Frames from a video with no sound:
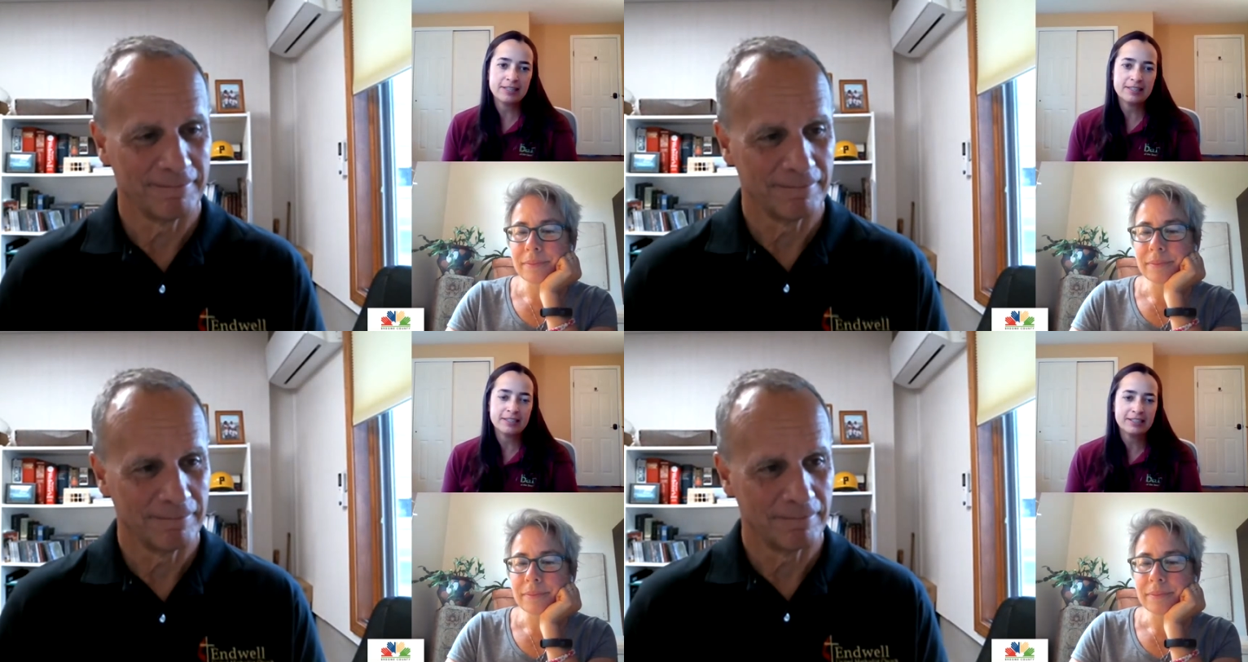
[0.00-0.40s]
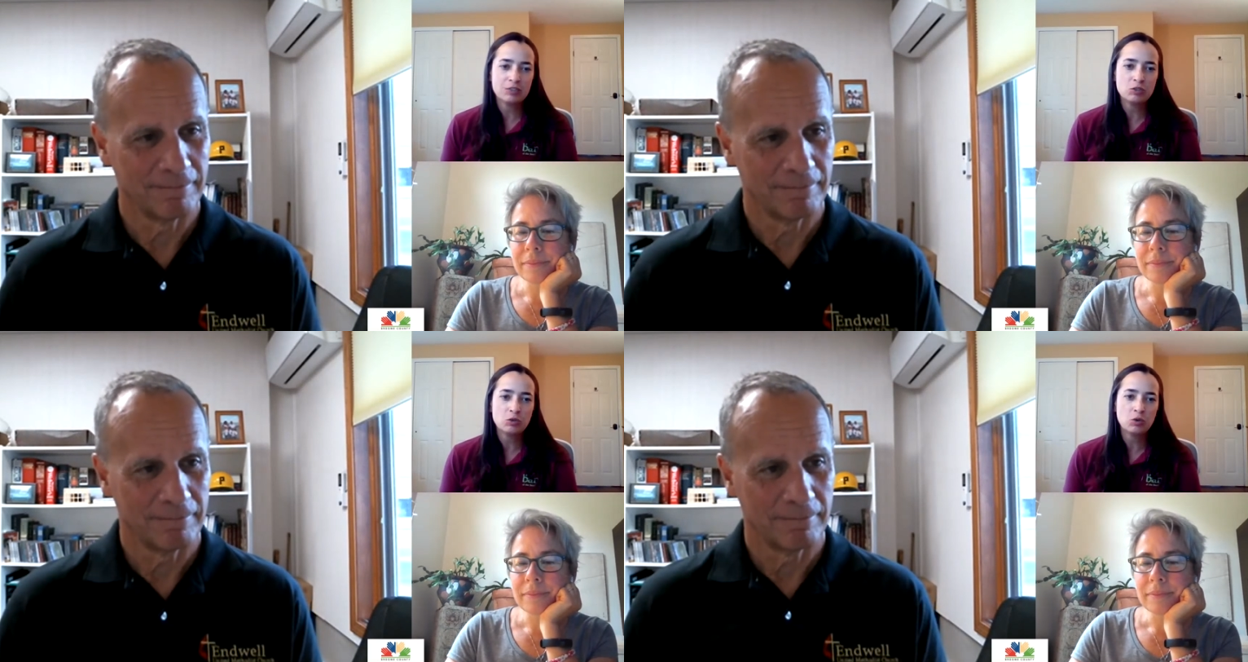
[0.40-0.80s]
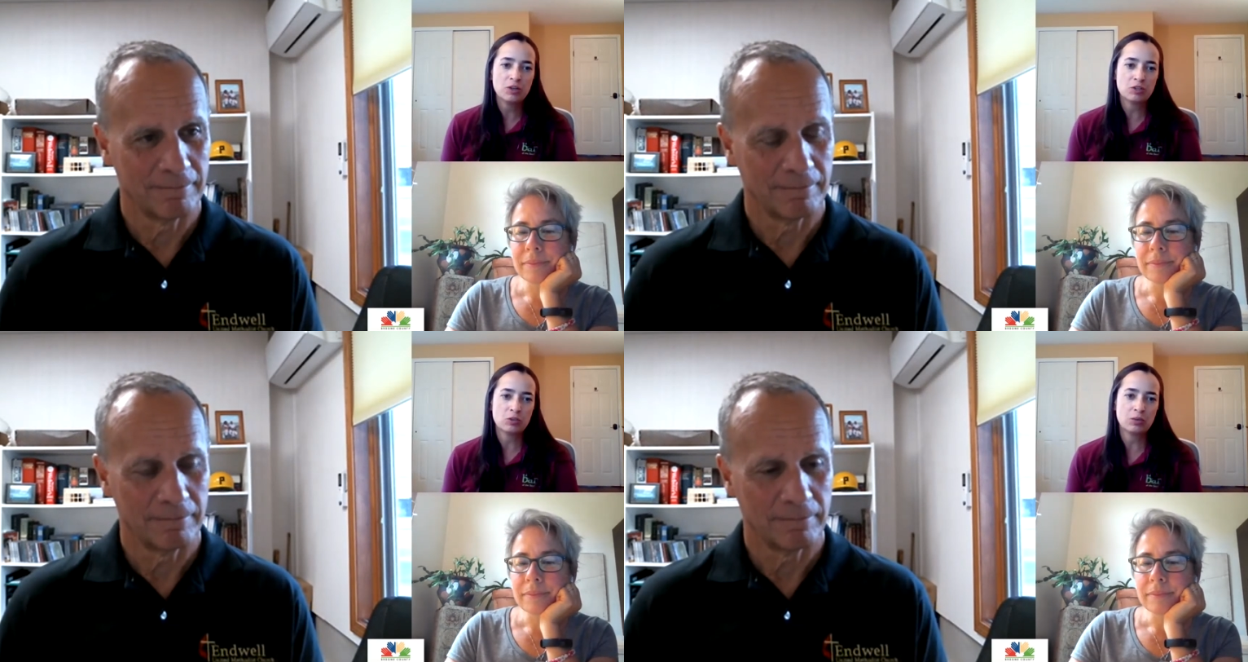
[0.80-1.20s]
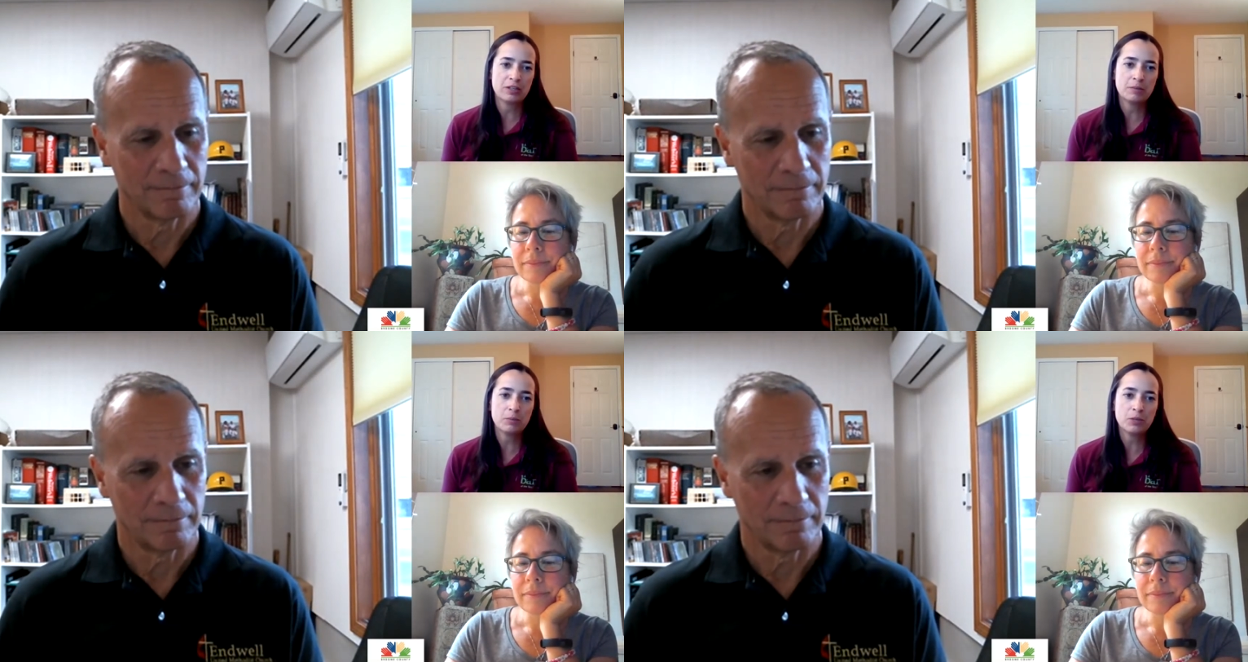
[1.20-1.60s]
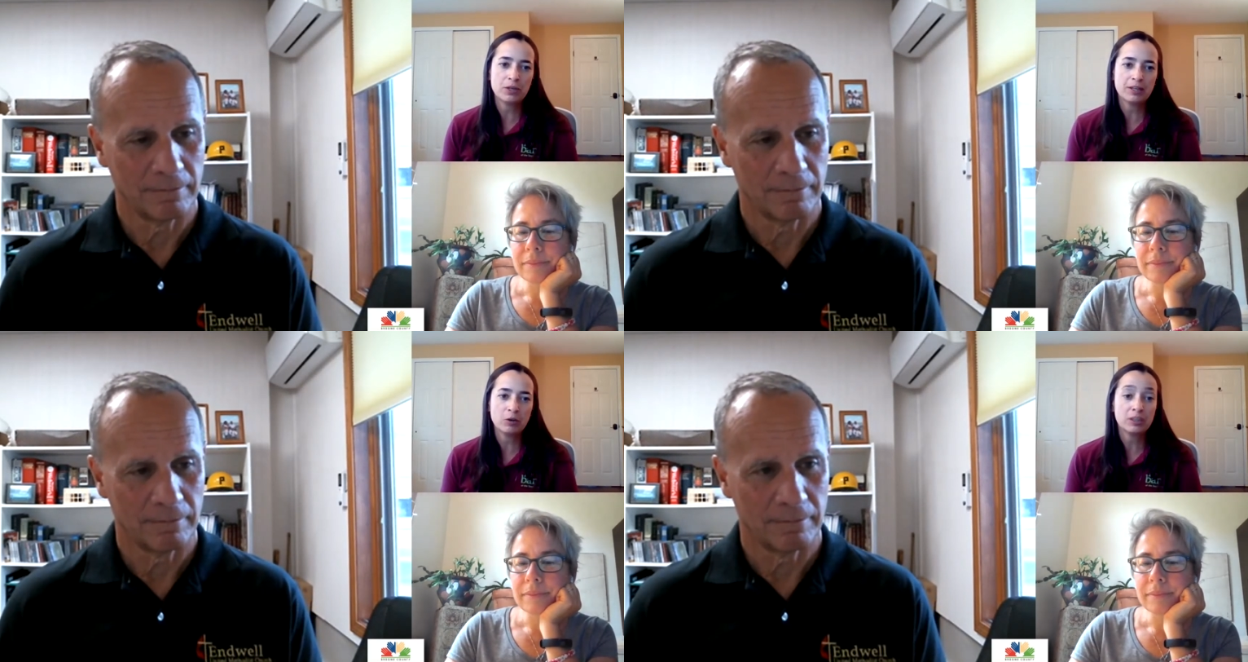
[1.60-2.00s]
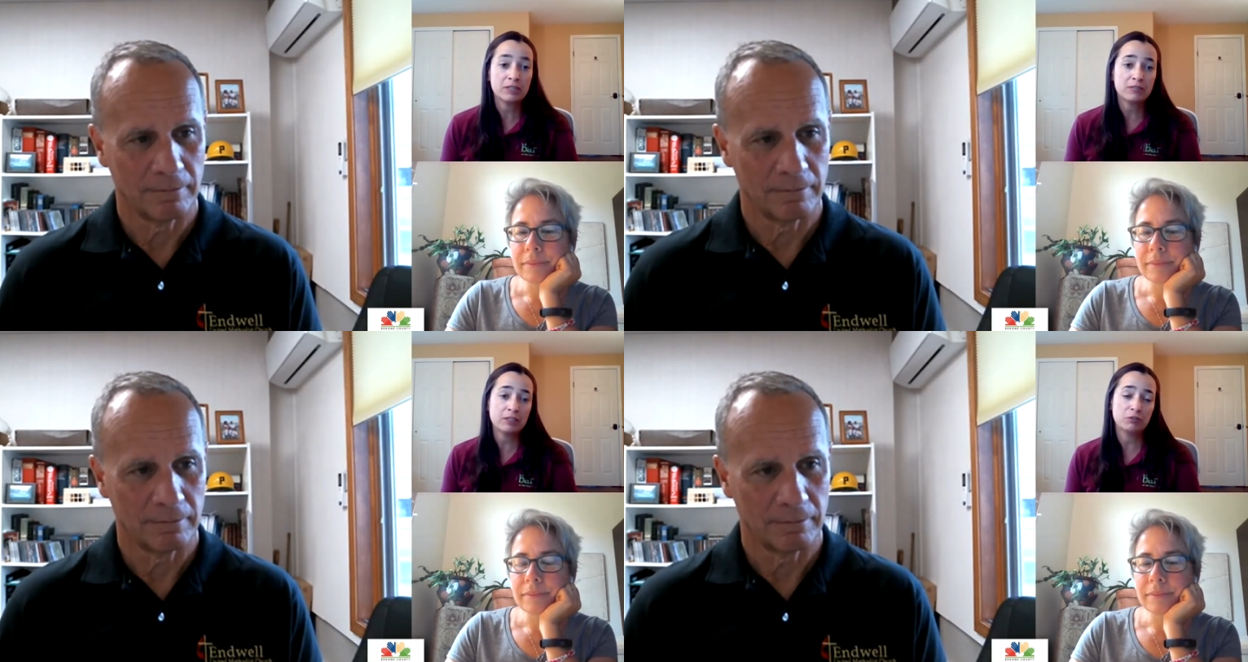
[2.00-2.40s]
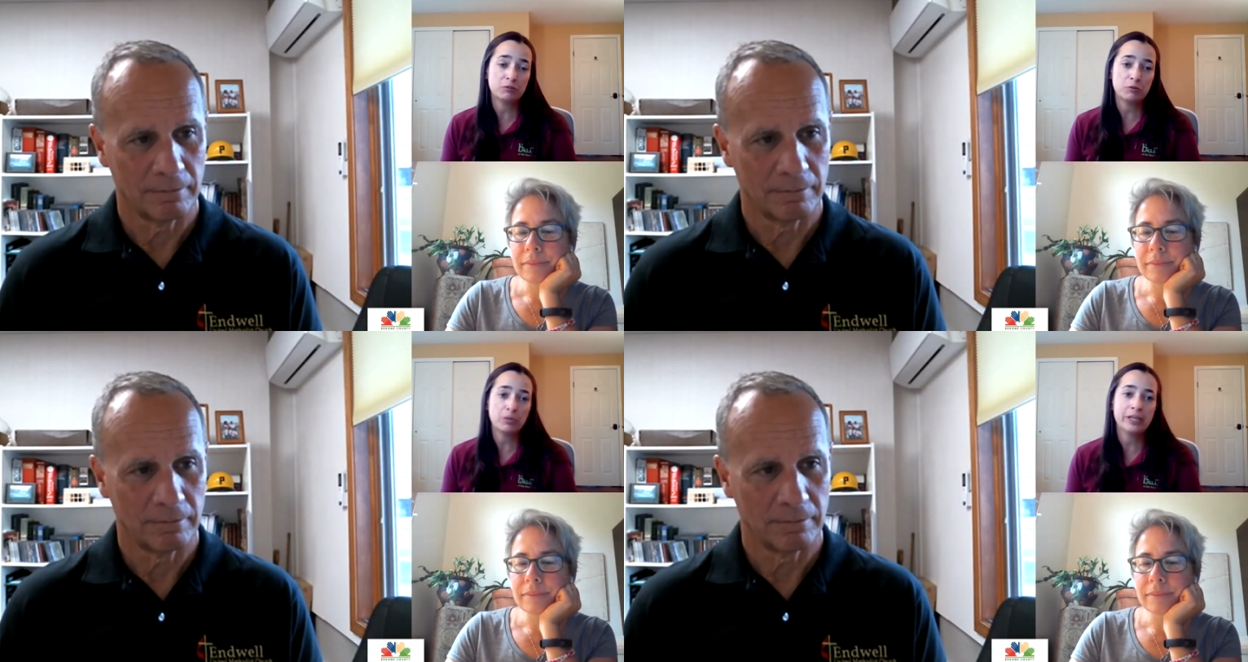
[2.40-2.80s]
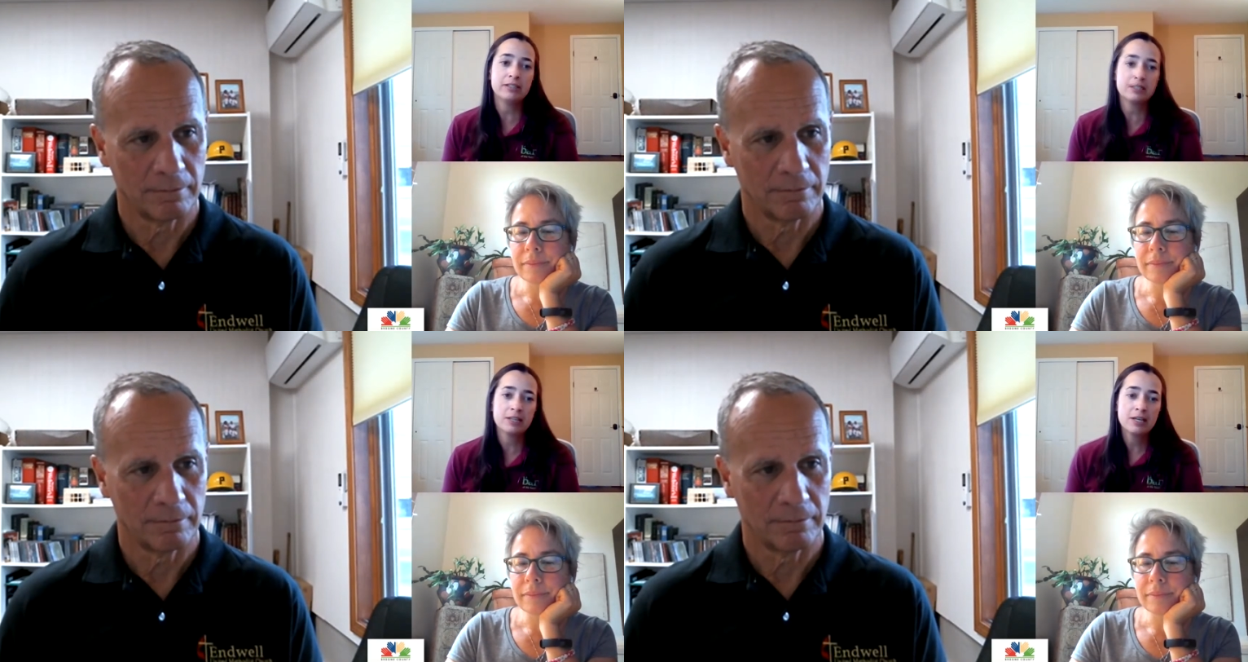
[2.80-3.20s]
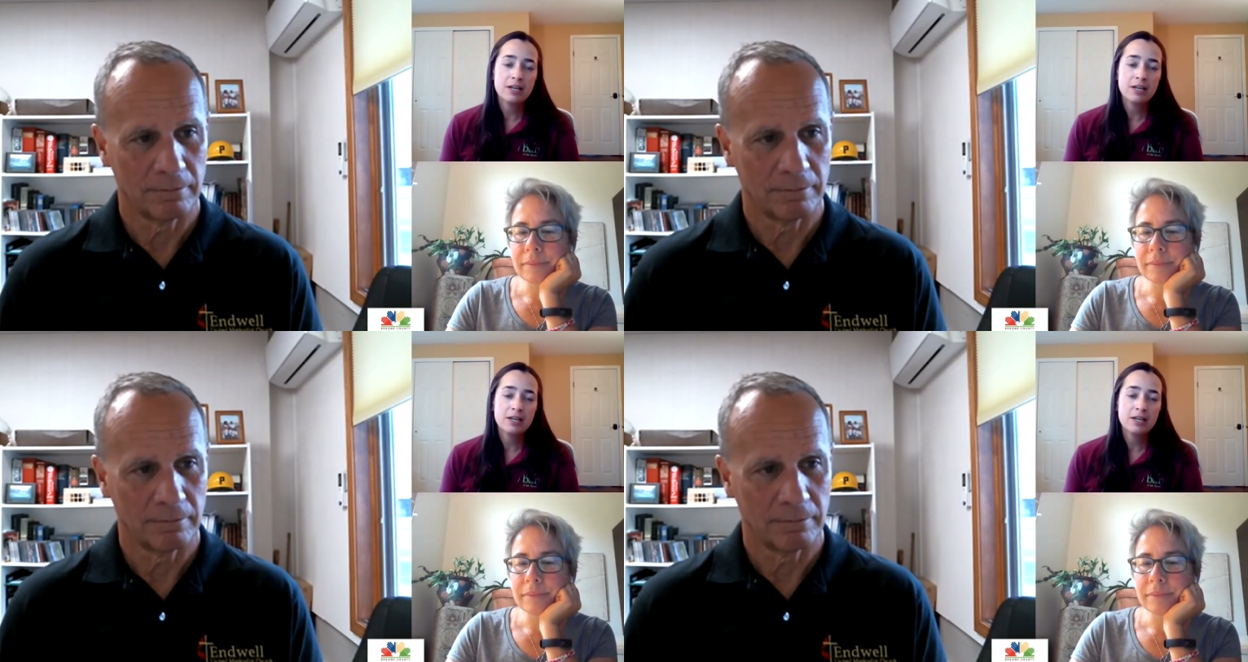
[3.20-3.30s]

Speaker 1: And then I do also want to point out giving your voice.